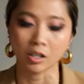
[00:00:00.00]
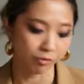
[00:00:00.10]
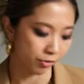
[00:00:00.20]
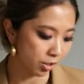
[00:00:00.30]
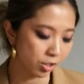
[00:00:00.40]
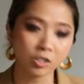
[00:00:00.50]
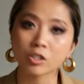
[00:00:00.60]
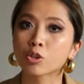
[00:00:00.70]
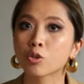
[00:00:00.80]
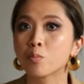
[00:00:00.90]
If this
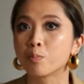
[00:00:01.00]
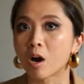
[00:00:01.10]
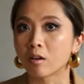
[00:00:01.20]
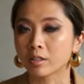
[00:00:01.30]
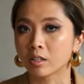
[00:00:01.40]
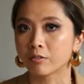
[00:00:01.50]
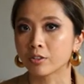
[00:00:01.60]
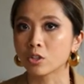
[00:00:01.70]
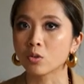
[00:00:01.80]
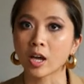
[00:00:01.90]
is too bulky
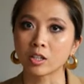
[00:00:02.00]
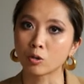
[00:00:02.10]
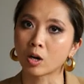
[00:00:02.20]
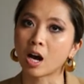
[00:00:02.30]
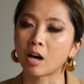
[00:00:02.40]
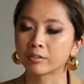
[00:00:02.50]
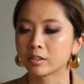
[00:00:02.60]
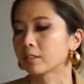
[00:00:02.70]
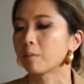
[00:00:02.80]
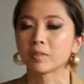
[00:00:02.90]
for you and you're
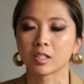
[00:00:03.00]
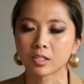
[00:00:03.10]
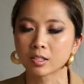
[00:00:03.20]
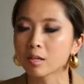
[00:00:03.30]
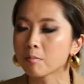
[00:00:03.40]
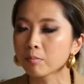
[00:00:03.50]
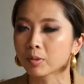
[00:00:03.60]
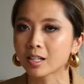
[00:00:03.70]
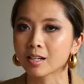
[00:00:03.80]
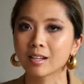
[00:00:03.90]
after something
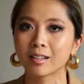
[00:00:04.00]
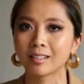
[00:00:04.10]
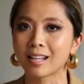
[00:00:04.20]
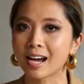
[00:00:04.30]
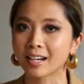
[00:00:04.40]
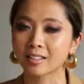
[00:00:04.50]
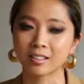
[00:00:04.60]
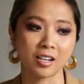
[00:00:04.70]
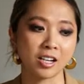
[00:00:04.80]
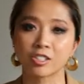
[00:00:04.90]
simpler,
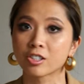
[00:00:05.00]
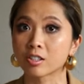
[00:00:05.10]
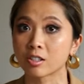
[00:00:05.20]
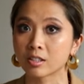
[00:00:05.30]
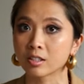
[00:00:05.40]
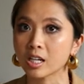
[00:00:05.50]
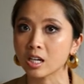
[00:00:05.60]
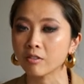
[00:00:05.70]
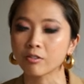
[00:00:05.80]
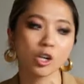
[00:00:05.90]
lighter, and just a
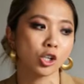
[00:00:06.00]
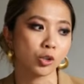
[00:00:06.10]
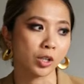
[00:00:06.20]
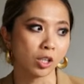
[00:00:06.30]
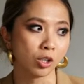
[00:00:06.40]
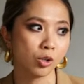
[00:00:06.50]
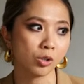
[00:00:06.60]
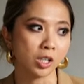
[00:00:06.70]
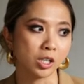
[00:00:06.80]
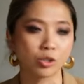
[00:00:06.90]
sleeve, you can
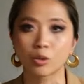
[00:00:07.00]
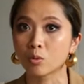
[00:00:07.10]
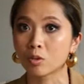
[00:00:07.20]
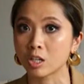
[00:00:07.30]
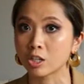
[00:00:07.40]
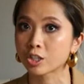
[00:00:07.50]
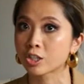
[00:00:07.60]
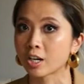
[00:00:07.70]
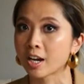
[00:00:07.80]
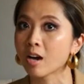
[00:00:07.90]
look into the
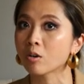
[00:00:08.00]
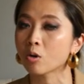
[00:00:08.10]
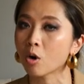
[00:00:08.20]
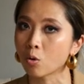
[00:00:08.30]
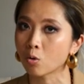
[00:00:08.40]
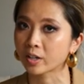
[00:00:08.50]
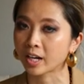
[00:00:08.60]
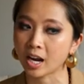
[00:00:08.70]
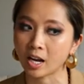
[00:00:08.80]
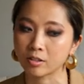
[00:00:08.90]
Chanel O
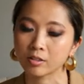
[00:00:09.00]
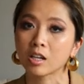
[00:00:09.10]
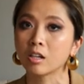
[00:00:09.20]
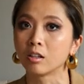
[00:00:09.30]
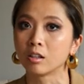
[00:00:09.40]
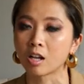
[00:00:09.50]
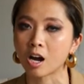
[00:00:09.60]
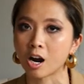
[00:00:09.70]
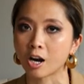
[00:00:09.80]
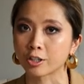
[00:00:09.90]
case in
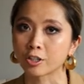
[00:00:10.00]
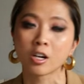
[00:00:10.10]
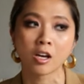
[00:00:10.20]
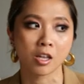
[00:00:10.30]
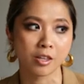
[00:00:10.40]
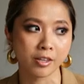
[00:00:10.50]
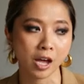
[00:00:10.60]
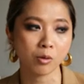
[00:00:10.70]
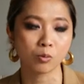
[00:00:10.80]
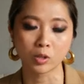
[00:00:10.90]
large.
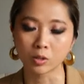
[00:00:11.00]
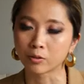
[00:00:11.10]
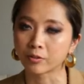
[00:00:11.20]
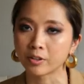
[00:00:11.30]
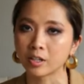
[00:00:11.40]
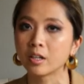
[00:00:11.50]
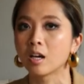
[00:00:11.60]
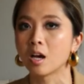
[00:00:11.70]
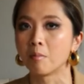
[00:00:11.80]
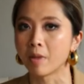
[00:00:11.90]
That will
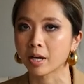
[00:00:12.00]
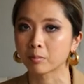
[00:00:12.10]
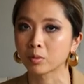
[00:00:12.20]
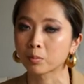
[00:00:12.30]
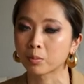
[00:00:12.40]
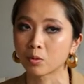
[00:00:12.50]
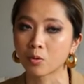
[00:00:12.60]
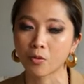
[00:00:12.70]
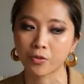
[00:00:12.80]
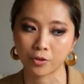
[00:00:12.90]
fit a MacBook
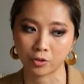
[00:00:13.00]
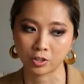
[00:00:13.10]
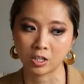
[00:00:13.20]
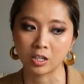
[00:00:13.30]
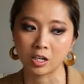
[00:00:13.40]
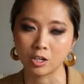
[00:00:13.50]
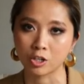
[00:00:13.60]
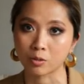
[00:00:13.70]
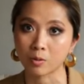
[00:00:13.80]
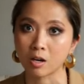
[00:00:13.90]
Pro
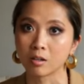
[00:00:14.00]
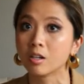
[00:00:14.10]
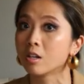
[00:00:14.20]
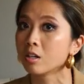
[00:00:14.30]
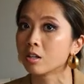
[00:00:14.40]
13-inch as well.